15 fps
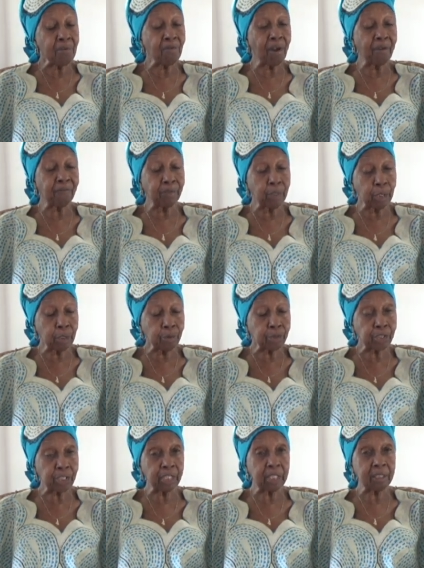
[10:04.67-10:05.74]

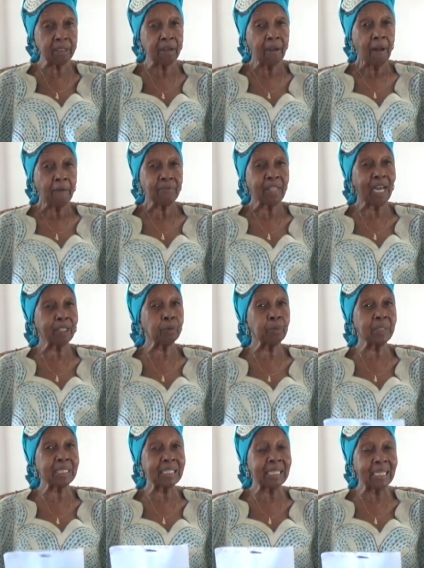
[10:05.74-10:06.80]
revolution that
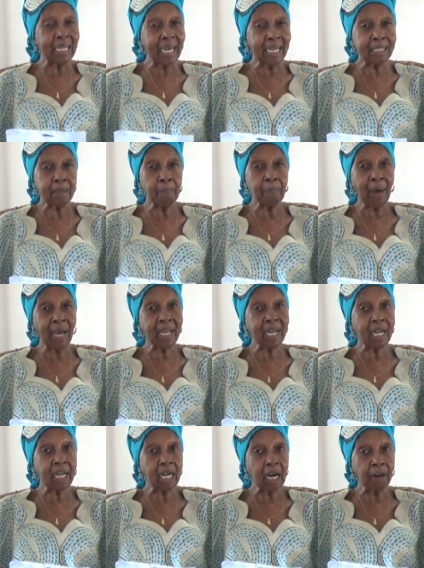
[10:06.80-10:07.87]
was led by
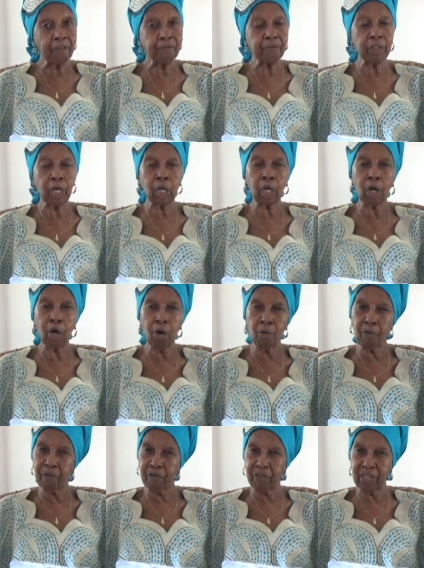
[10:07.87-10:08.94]
Governor
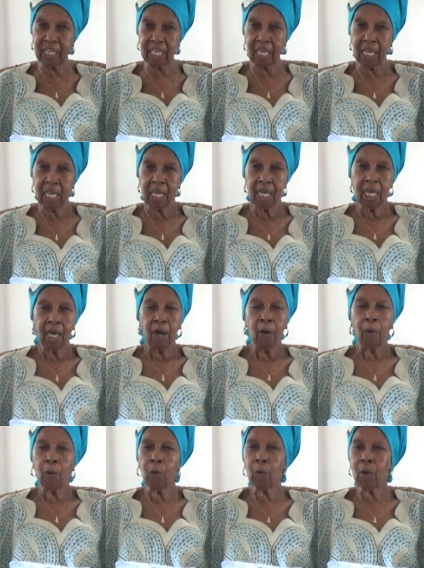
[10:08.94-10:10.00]
Kofi,
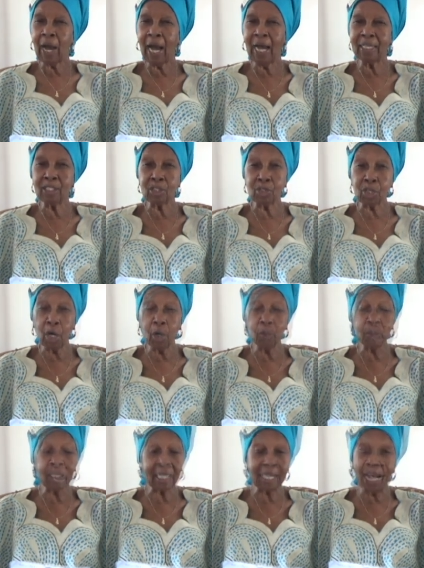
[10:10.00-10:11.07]
who had his
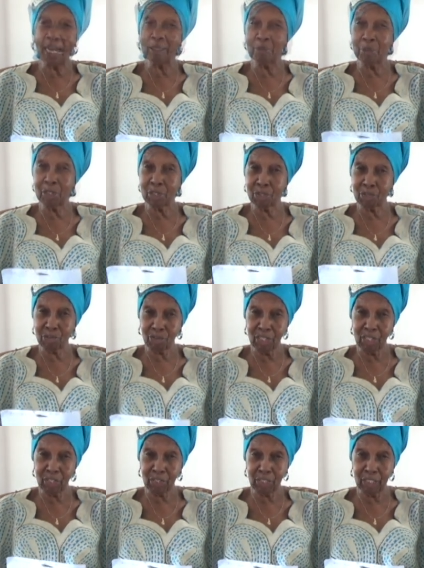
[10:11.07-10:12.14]
own
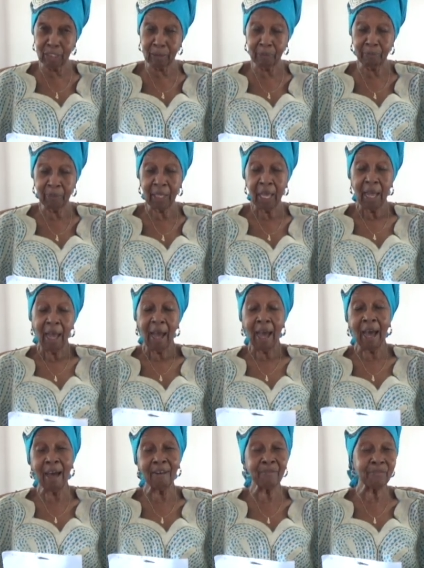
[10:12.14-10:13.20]
administration.
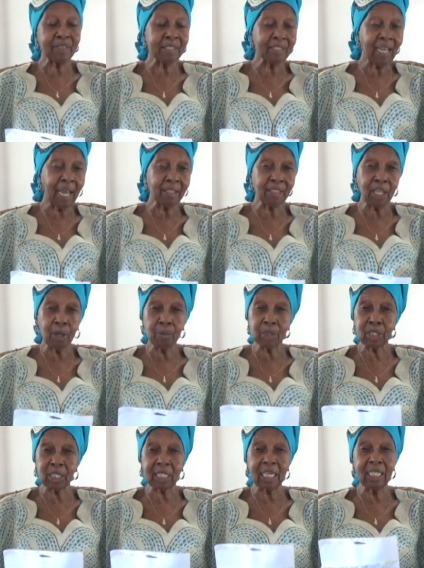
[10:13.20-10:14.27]
After that, there
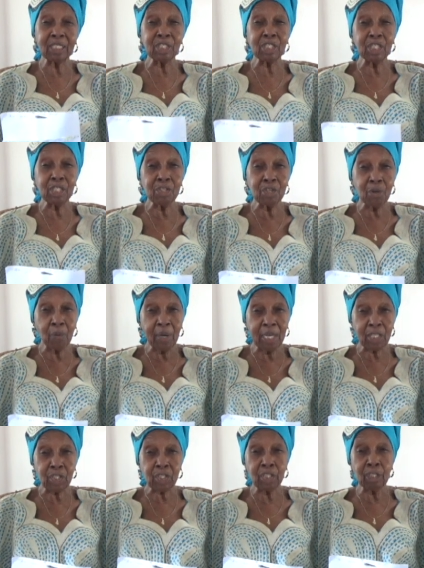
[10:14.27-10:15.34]
was a
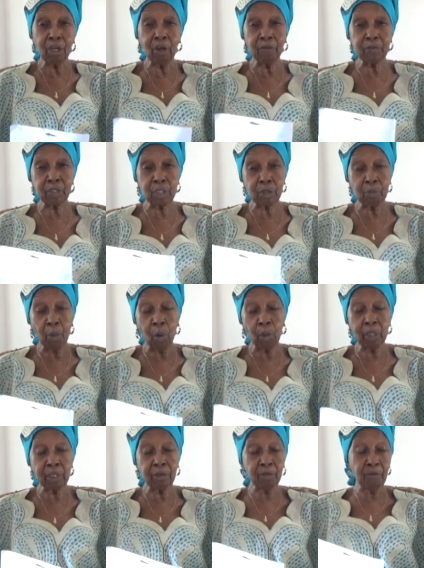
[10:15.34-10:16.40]
continuation of
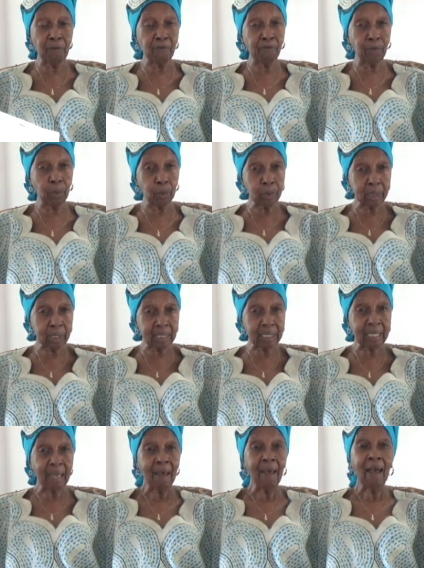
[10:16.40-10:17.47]
smaller
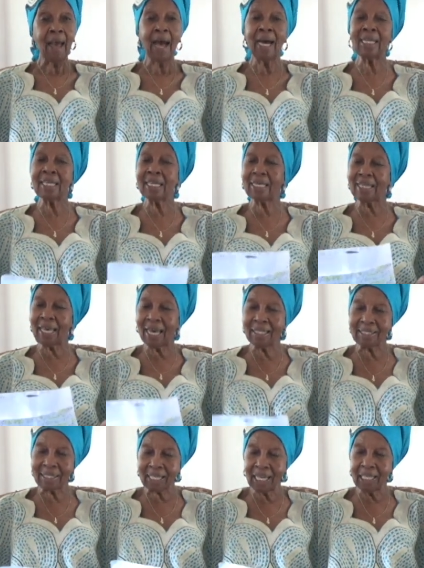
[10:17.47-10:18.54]
revolts, and
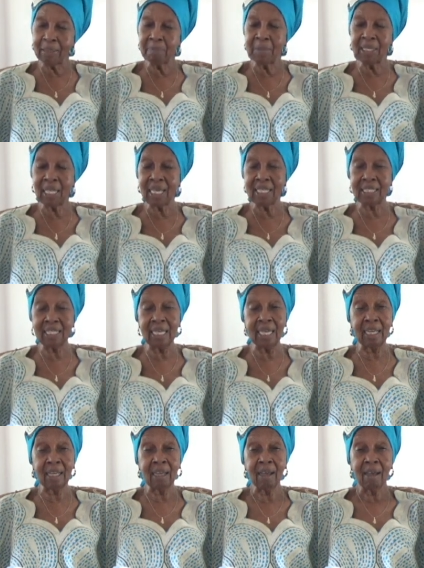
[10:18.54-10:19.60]
again
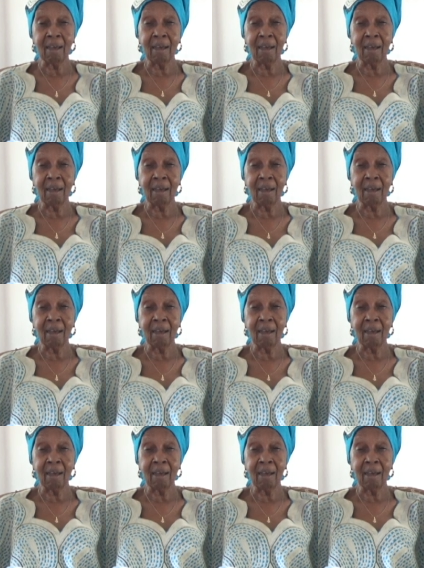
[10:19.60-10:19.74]
culminating